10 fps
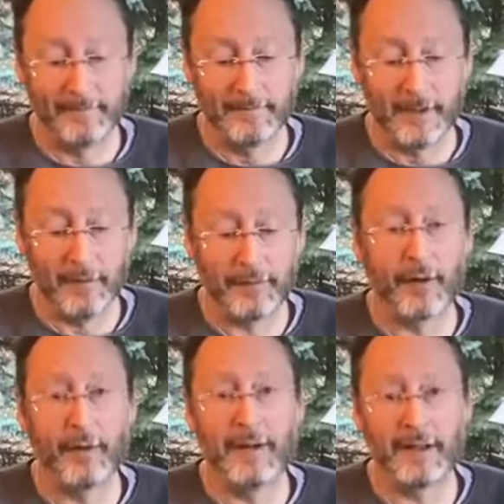
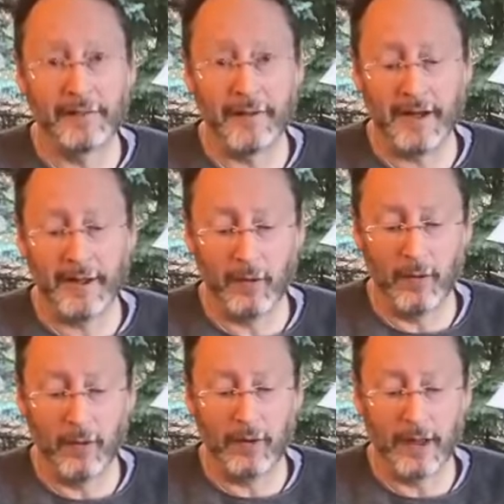Affirming divine
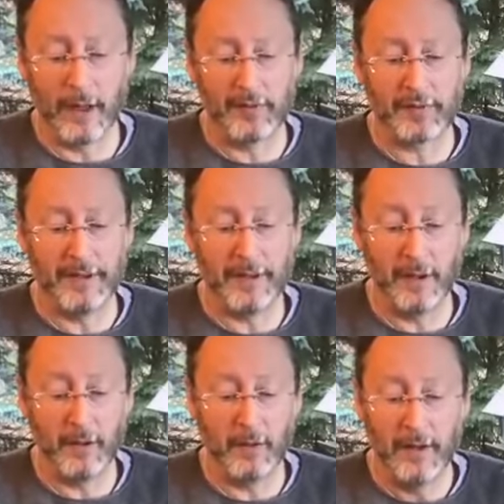order helps me
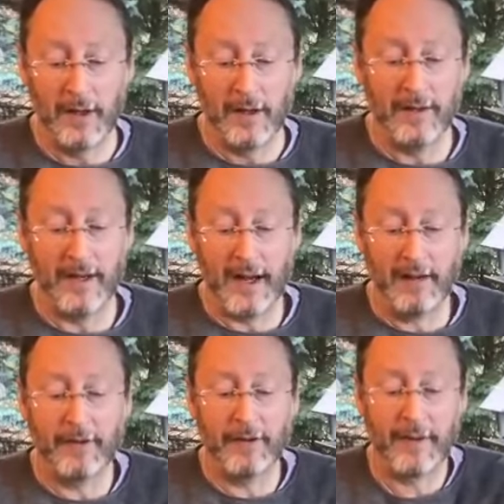know that
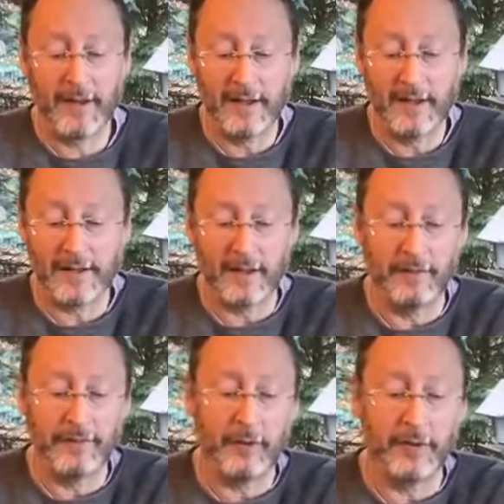everything is
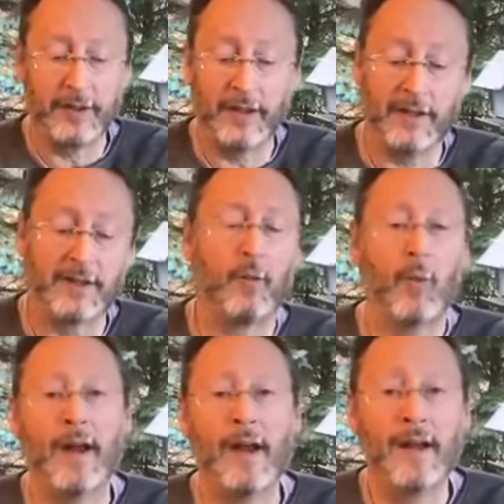unfolding in its
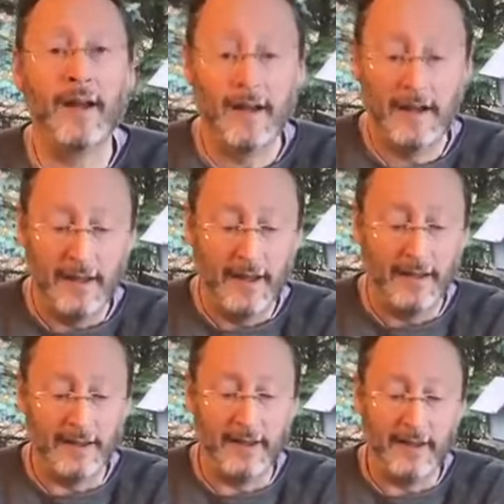way
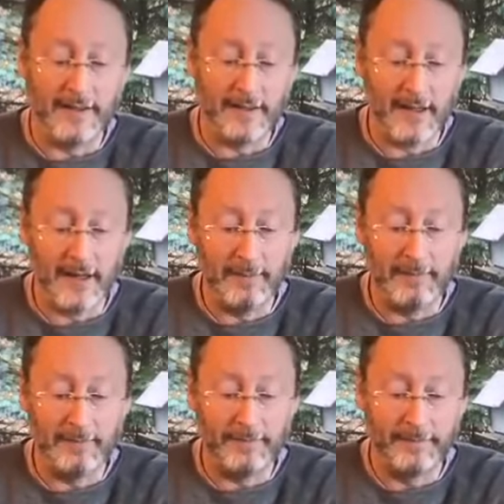and in its time.
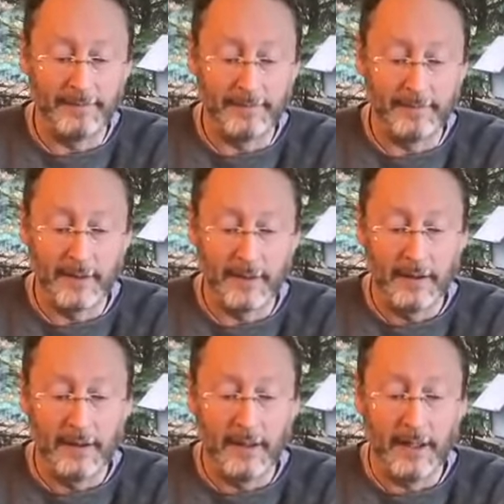
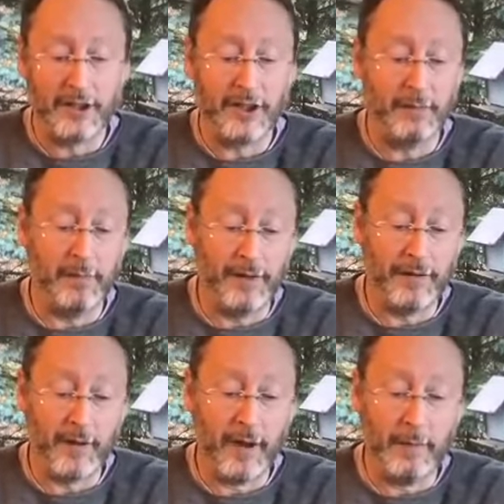I shape my
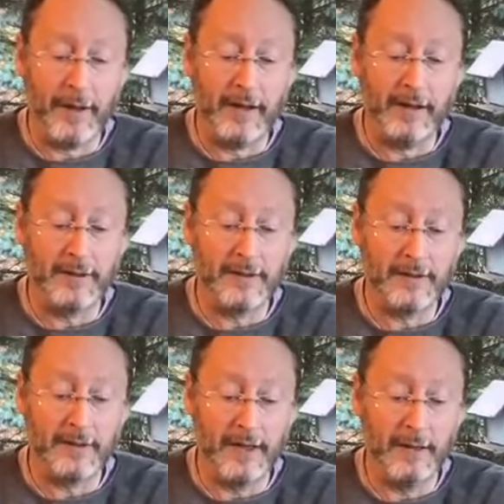thought patterns
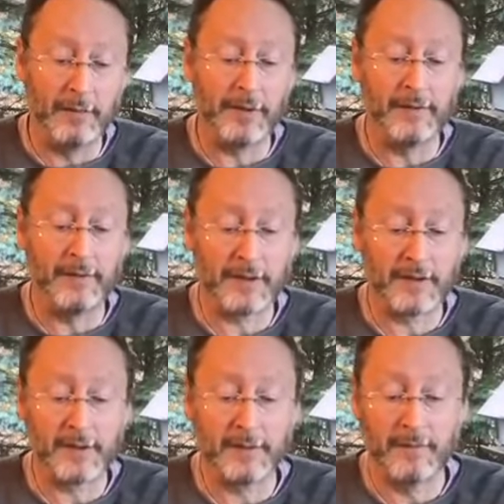and belief
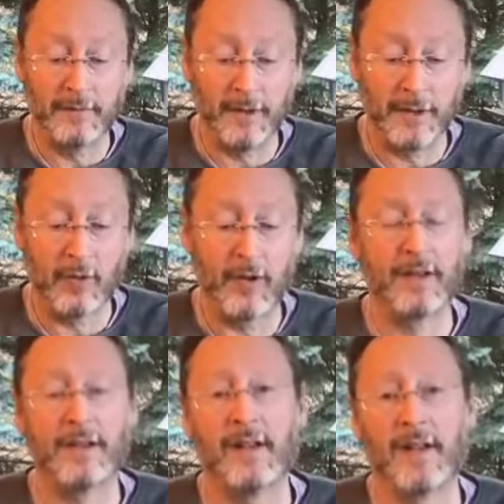system according
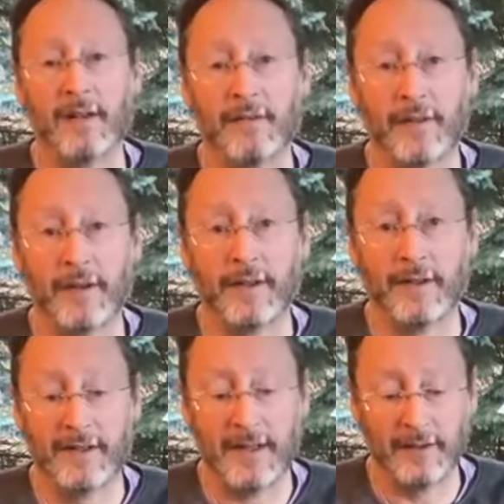to the infinite
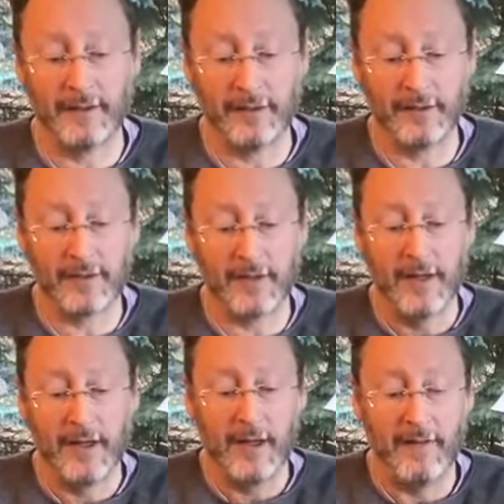intelligence
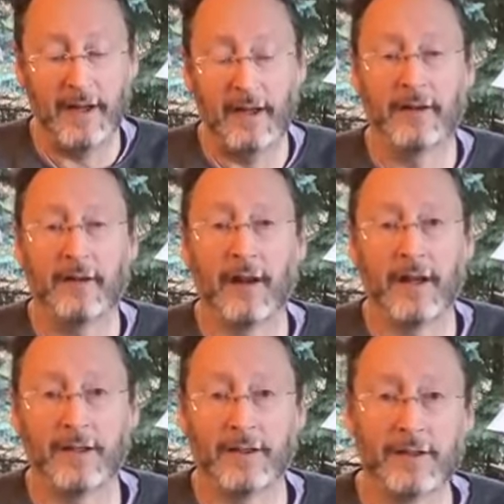that
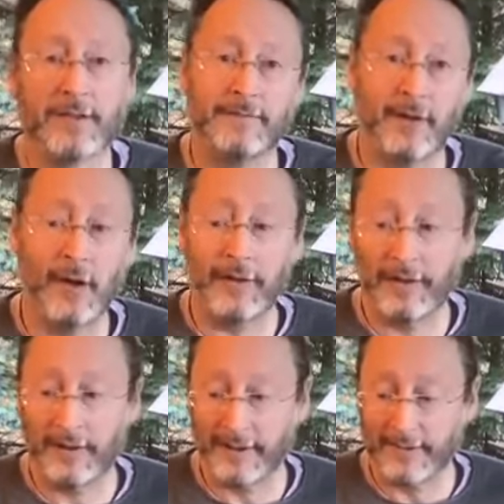underlies all
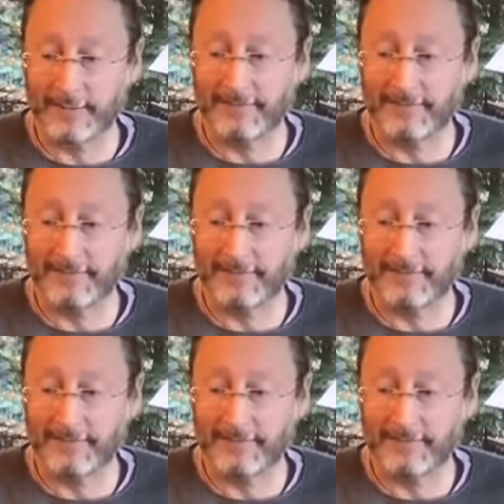things.